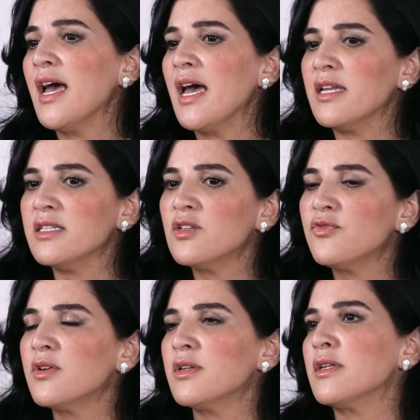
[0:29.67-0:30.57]
and
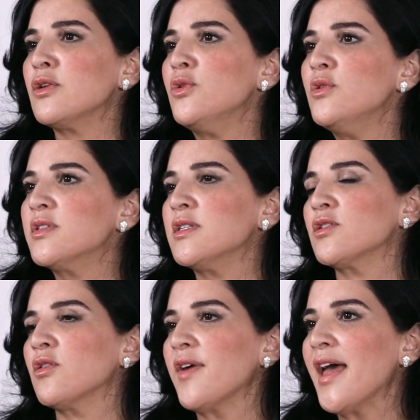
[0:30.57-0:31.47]
different uses
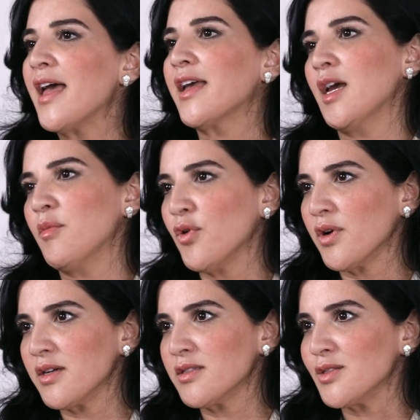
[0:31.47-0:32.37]
of hair care
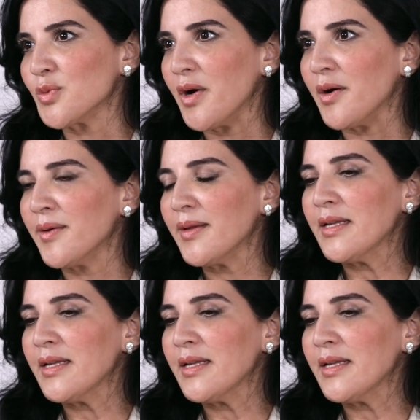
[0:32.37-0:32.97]
products as well.